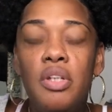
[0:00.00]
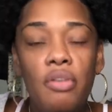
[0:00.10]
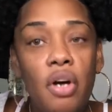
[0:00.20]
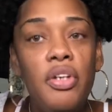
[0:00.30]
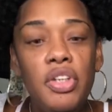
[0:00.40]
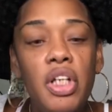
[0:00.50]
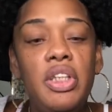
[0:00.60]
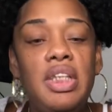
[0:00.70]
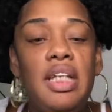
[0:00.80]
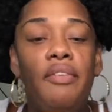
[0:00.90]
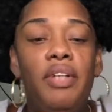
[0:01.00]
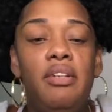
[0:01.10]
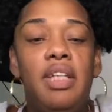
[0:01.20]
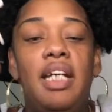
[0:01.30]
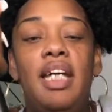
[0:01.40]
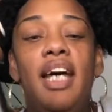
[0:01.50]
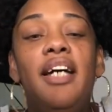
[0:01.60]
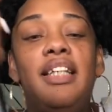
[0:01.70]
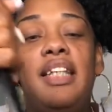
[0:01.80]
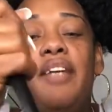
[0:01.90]
go to church and stuff. And he was like, yeah.
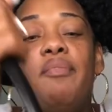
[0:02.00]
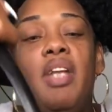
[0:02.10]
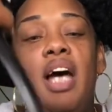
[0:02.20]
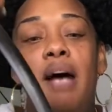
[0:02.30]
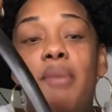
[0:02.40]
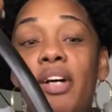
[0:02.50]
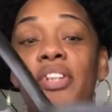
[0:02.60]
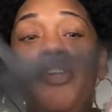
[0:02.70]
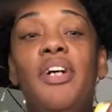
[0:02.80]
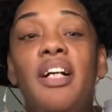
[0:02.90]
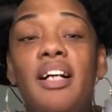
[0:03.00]
He's saying, I'm also